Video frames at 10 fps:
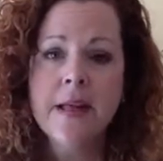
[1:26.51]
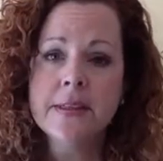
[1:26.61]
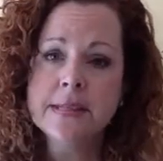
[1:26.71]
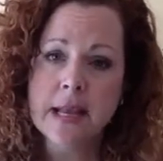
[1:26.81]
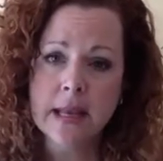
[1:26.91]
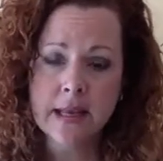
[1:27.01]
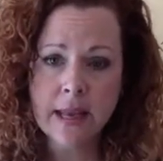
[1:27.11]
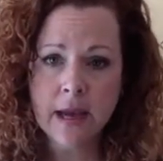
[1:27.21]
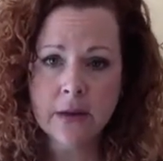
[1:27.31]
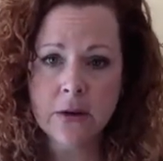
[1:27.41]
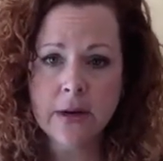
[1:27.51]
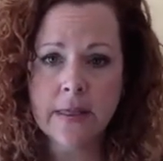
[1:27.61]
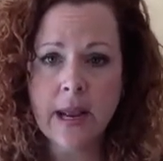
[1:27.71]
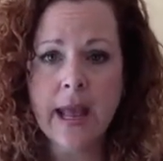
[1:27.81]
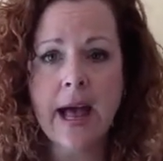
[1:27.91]
The second category
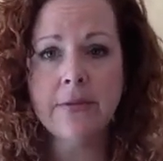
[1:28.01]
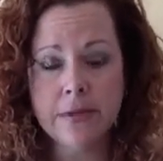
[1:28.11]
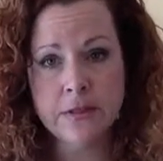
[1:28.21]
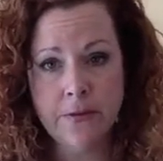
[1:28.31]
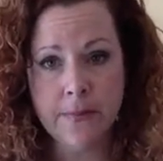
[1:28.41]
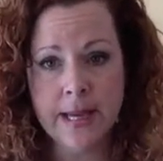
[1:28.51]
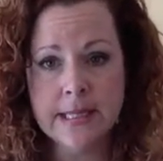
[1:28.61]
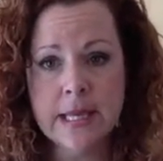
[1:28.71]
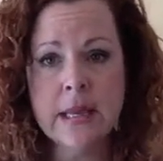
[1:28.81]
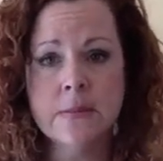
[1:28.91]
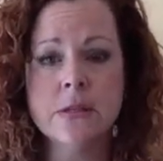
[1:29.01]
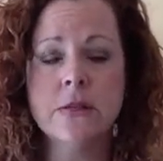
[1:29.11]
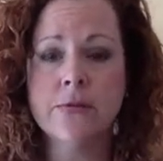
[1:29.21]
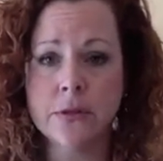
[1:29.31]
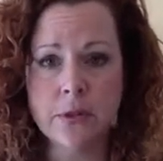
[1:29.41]
that I have is for my team. So
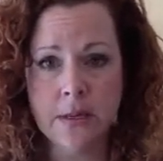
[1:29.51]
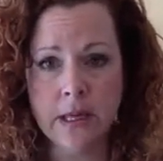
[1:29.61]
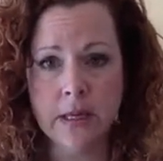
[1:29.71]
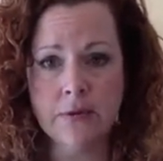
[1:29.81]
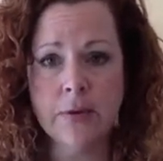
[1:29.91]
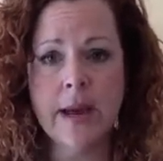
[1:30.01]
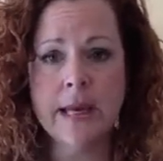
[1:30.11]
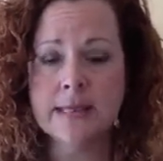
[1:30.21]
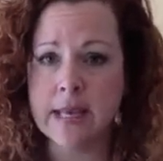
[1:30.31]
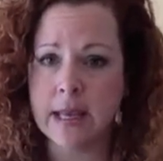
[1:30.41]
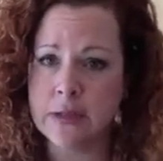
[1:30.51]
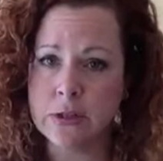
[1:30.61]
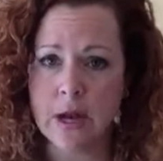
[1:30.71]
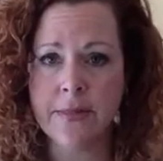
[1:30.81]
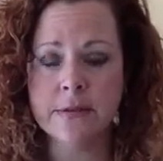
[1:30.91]
if we're doing giveaways, I can
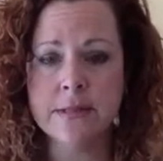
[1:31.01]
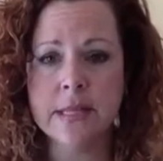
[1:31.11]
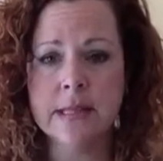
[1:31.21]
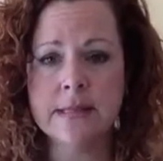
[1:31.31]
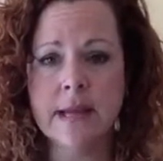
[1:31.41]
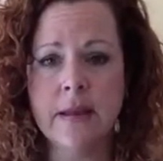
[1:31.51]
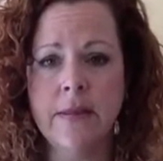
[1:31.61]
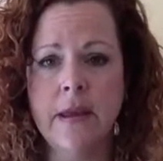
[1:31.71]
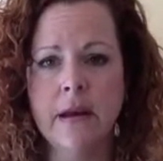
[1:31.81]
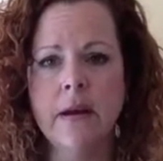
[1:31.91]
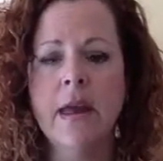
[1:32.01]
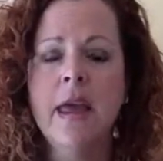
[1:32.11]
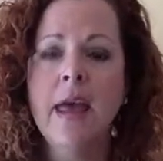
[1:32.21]
jot those things down there.